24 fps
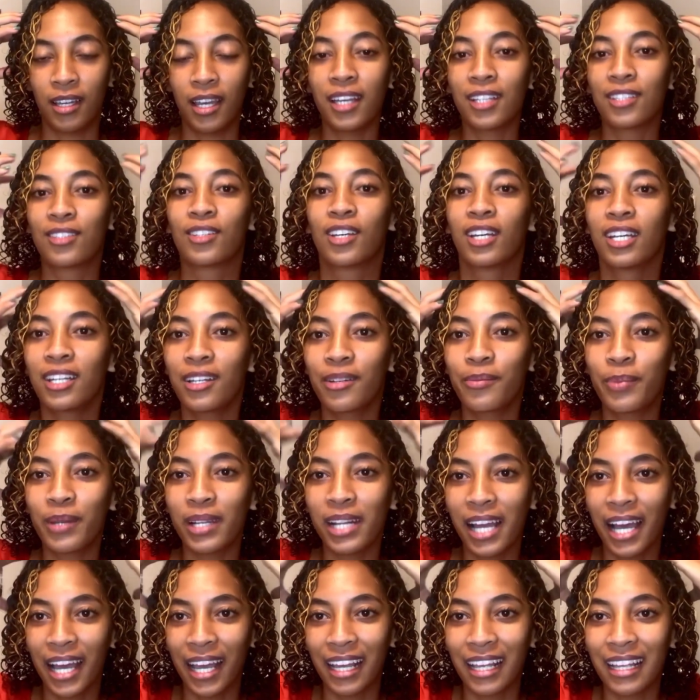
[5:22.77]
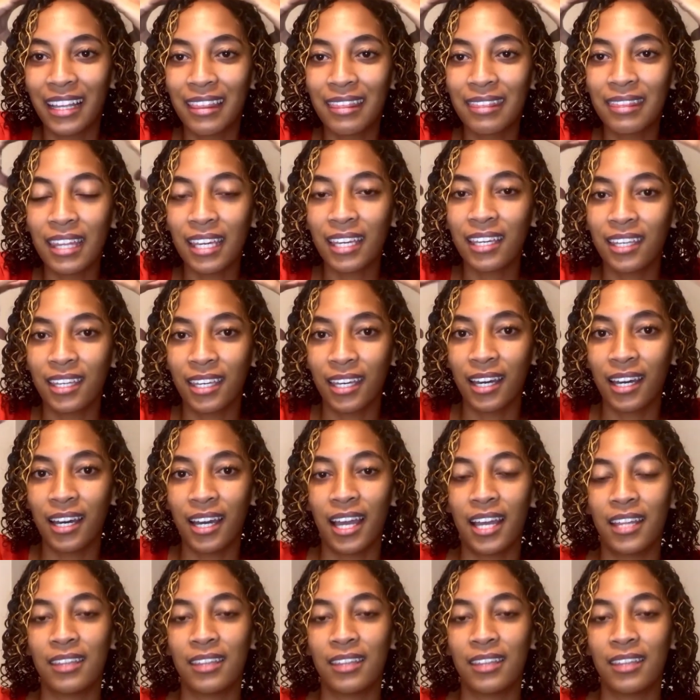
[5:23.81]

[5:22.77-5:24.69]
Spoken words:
it's gonna be like thick here